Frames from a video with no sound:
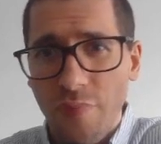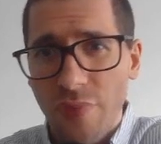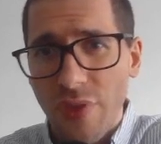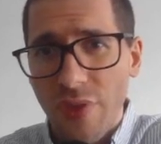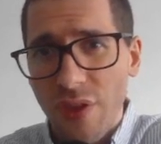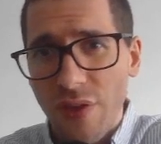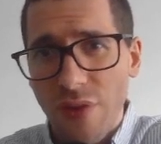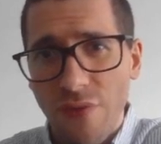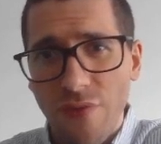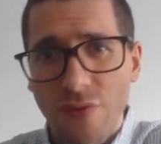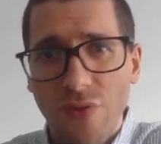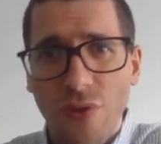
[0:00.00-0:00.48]

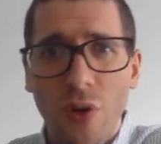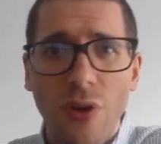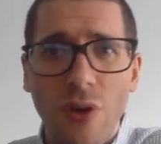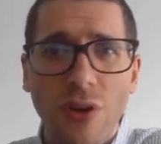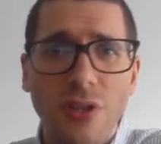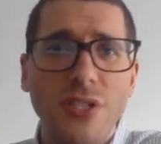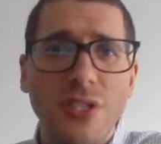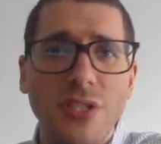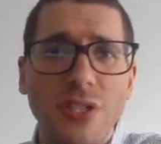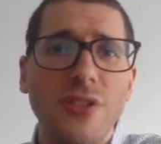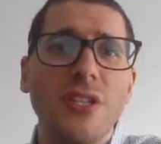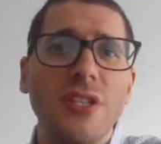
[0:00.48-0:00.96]
Of
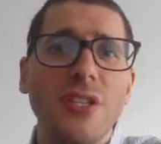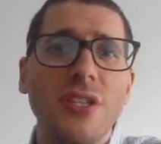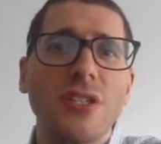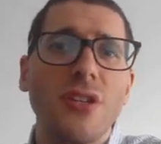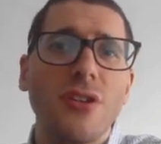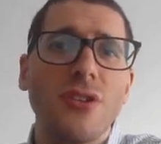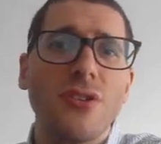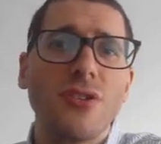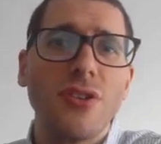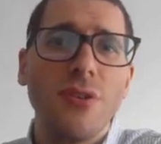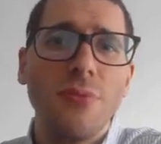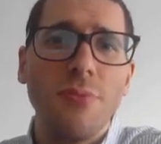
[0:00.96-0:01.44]
course, this can
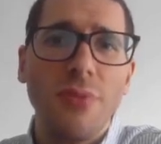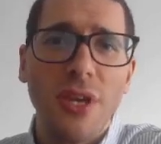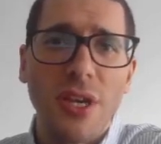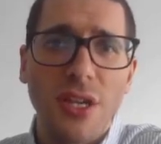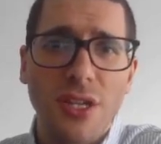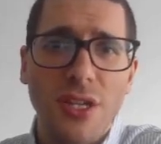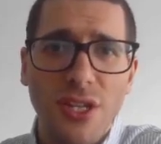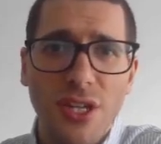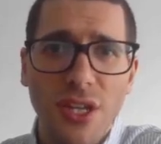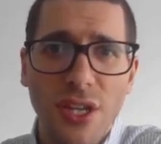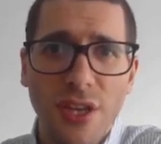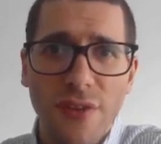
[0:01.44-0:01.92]
also be
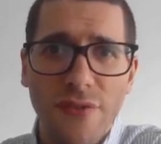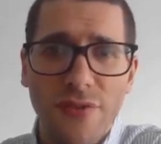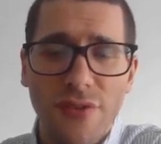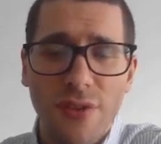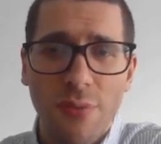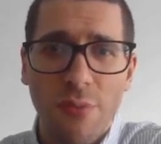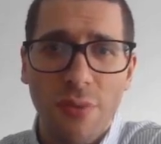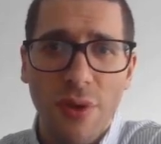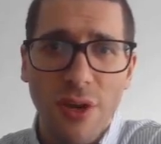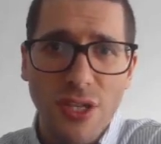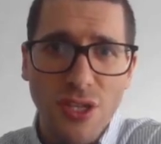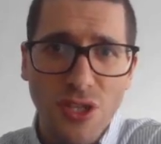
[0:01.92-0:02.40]
achieved
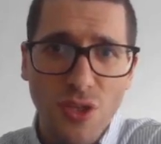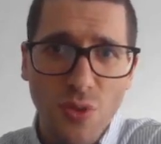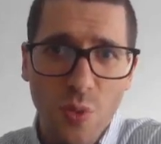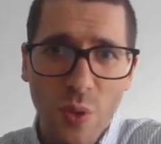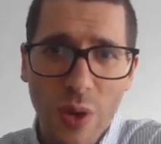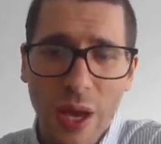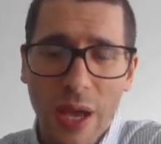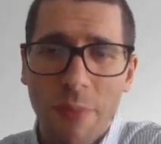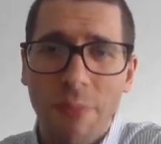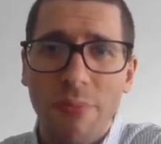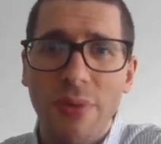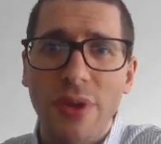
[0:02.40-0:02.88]
by
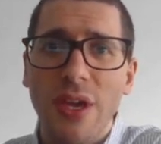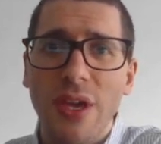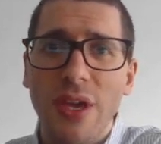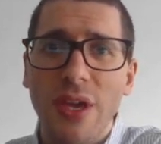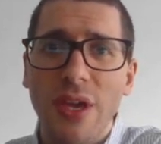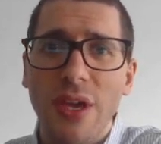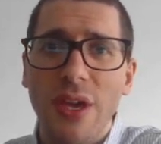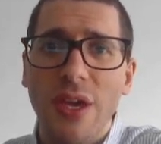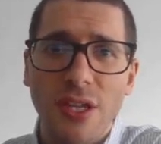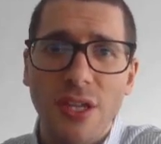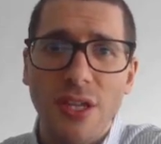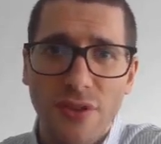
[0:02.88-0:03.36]
swapping
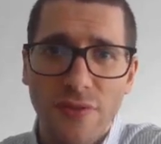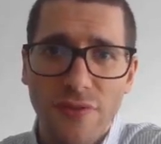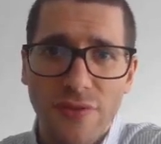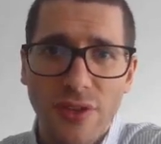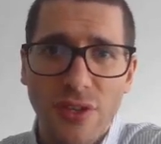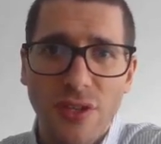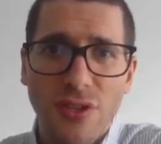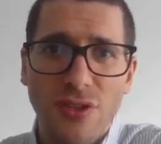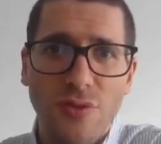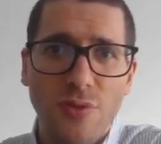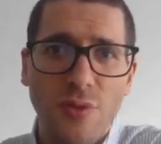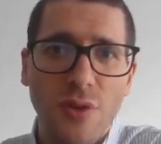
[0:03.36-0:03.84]
each of
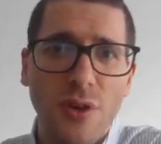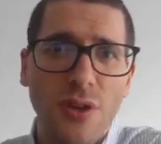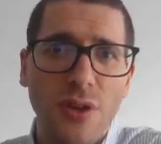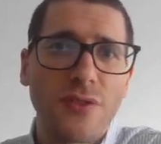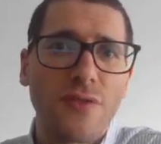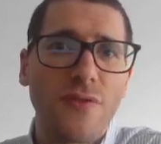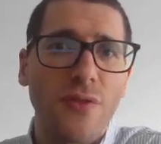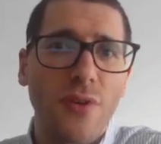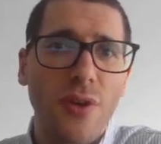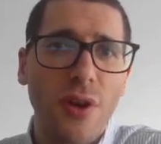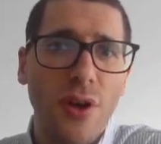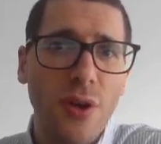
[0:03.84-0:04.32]
these rooks
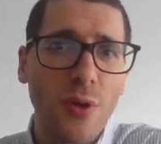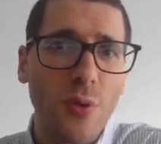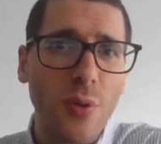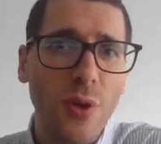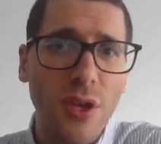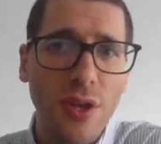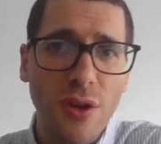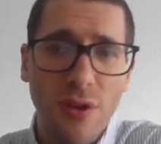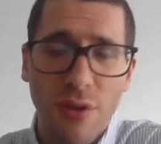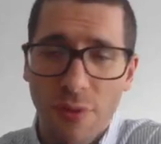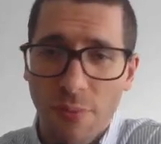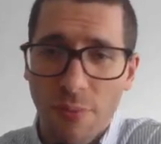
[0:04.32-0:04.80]
for a
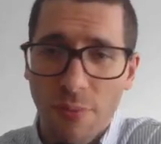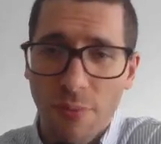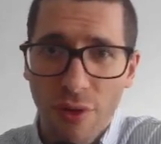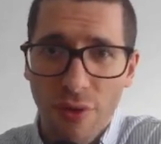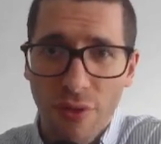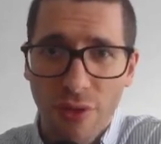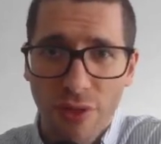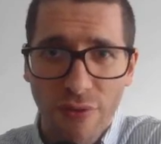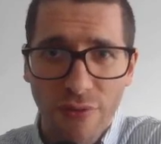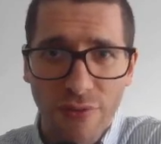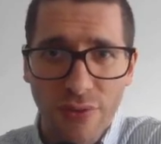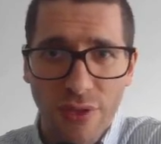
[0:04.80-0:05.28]
queen or both of